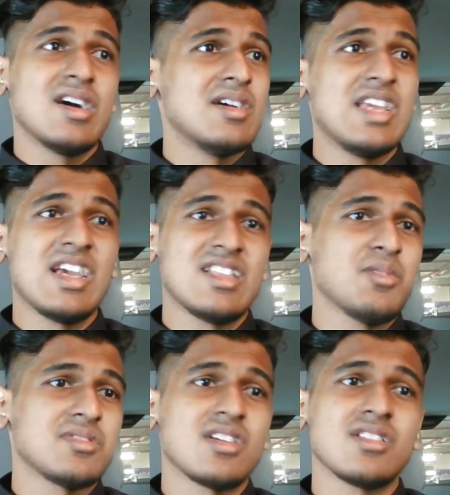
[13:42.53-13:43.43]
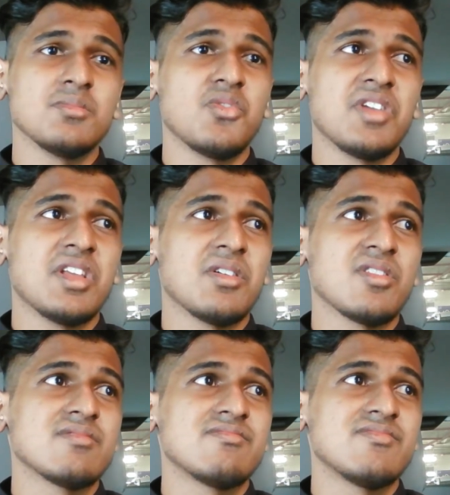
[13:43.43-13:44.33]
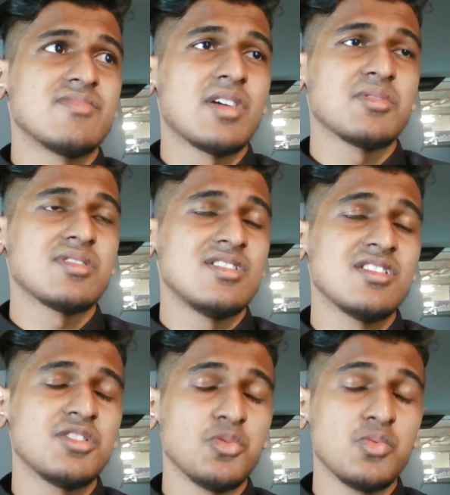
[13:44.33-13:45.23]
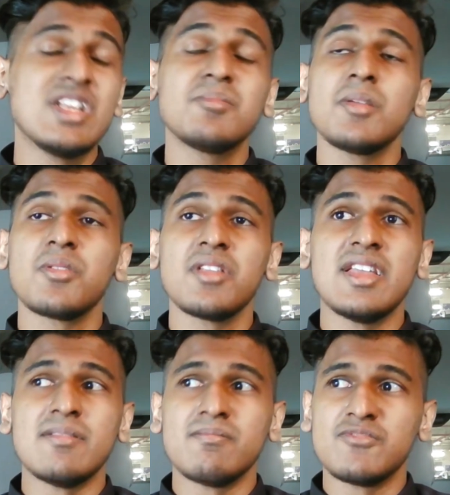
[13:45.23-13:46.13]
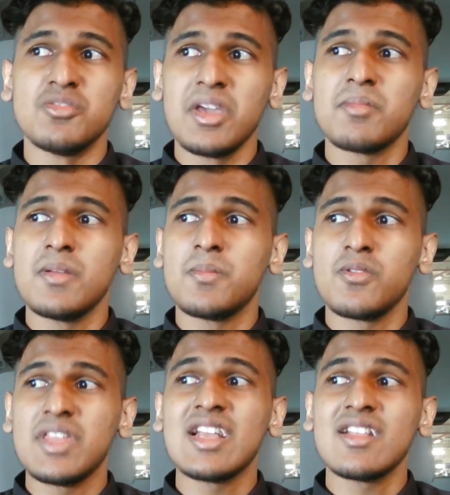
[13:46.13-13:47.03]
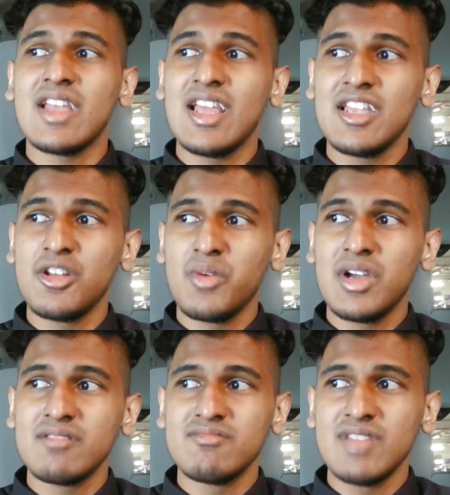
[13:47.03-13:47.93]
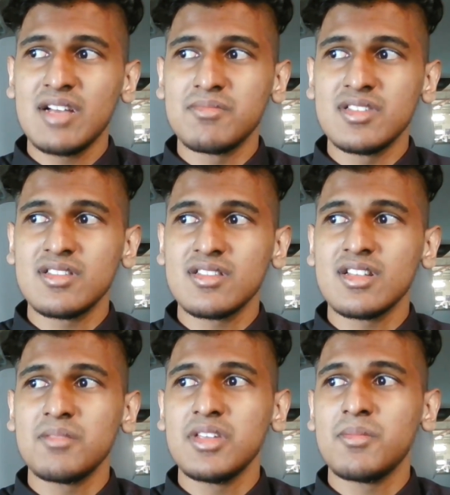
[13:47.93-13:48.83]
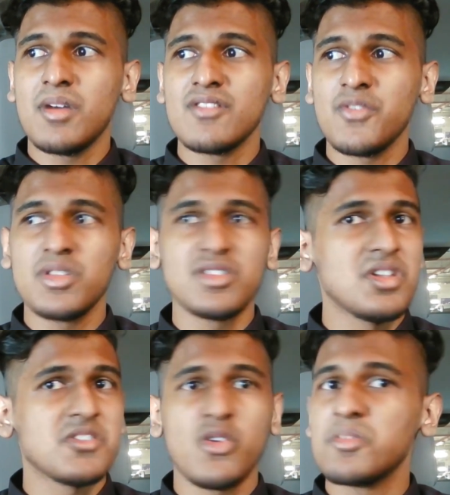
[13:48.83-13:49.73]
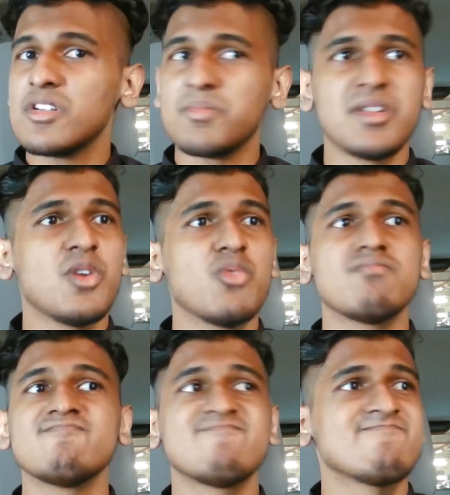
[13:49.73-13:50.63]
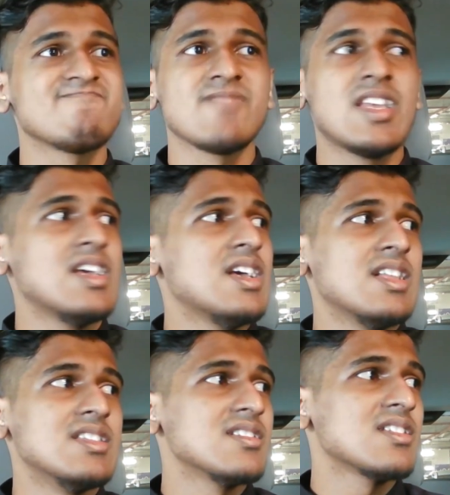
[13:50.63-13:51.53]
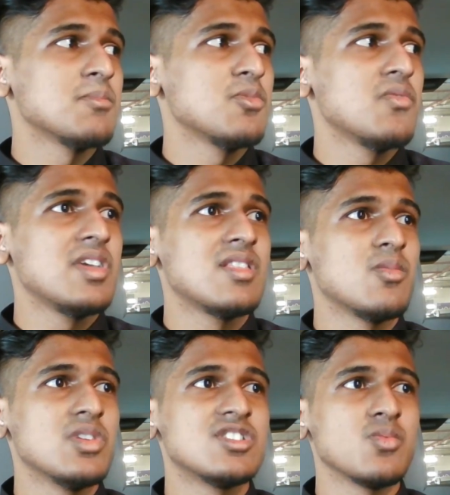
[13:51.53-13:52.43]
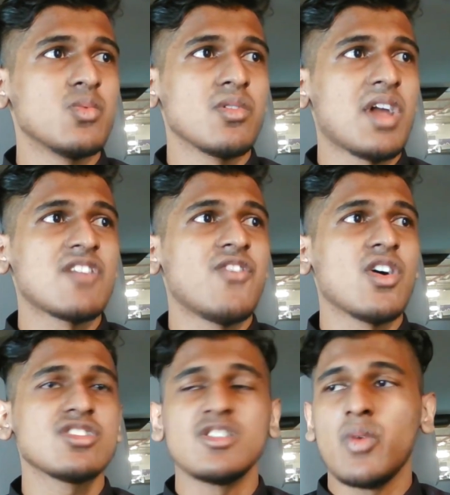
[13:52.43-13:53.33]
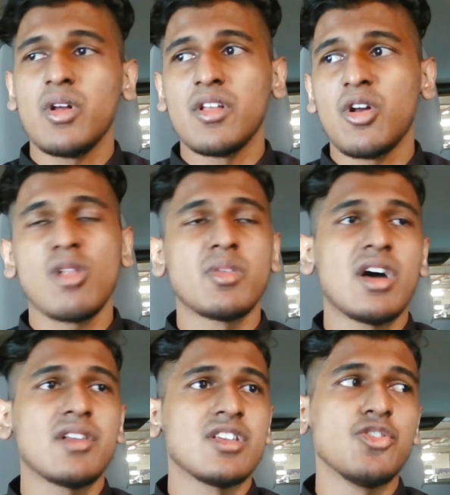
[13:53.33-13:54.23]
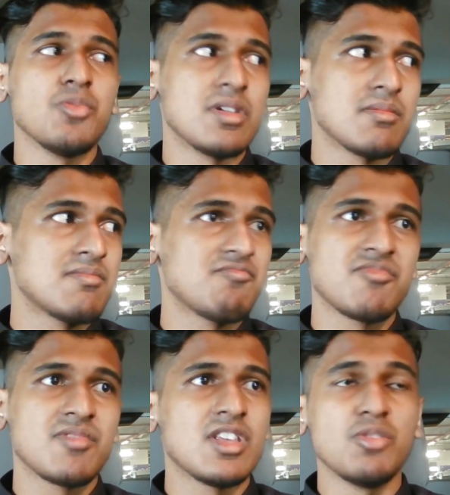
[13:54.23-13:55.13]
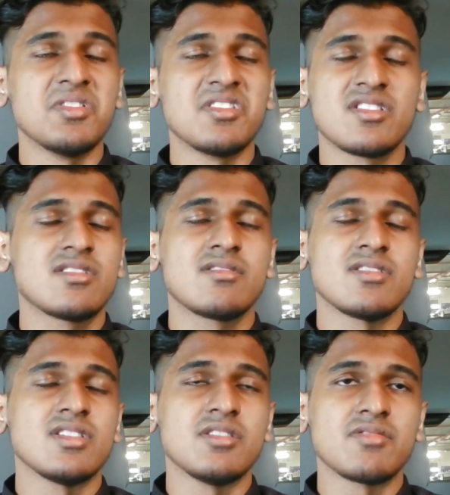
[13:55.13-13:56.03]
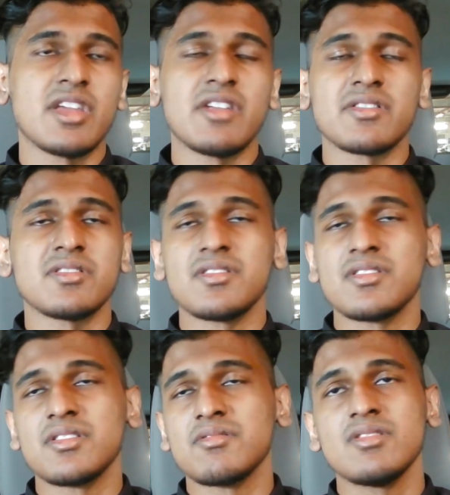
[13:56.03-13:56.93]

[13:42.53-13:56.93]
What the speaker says: Yeah, that was not the movie at all. That was just to reel people in, to make people think that, hey, you know what? Yeah, this is going to be about fully Transformers, but nope. This is a movie which will not function well at all without the humans, you know, characters.